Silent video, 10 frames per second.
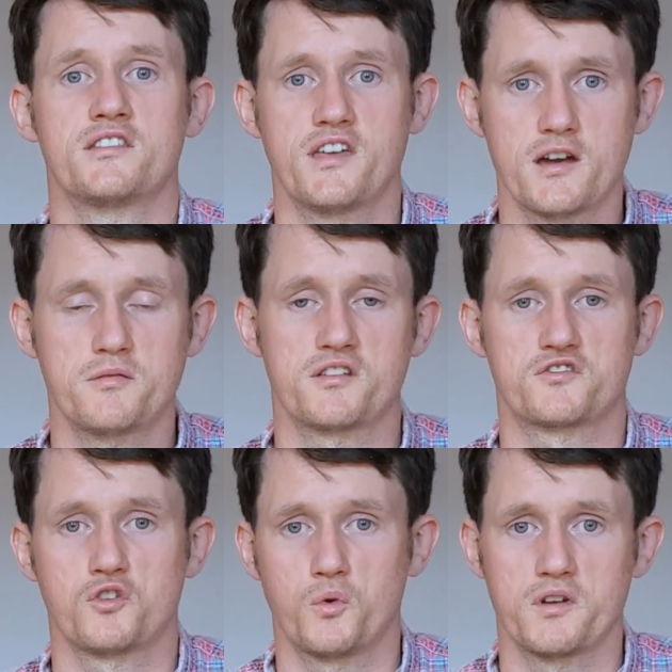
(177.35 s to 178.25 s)
they're being
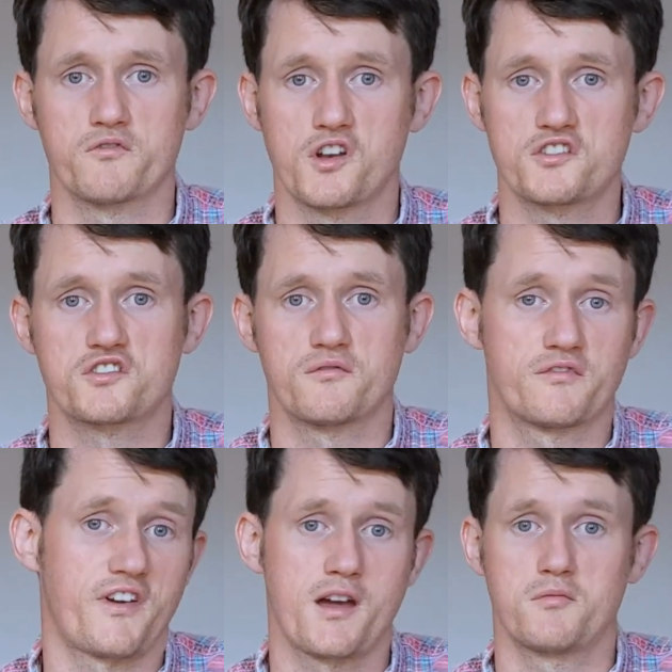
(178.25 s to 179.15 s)
taught in religion,
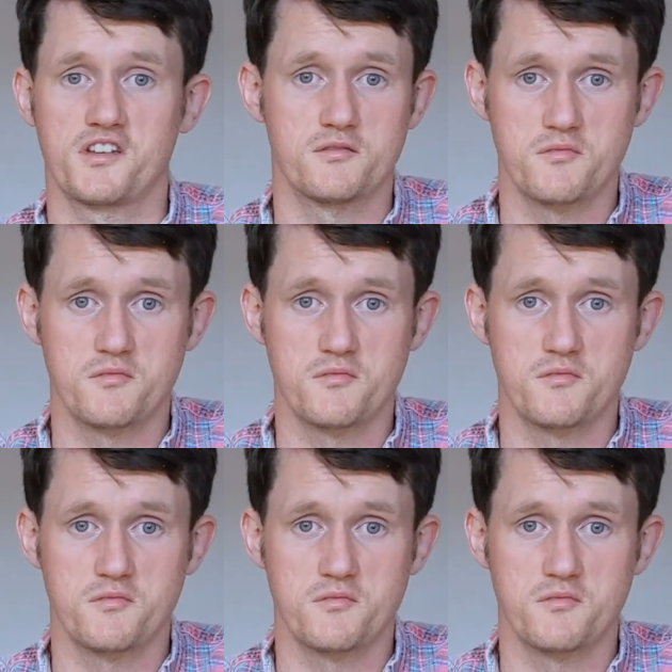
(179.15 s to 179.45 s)
family, the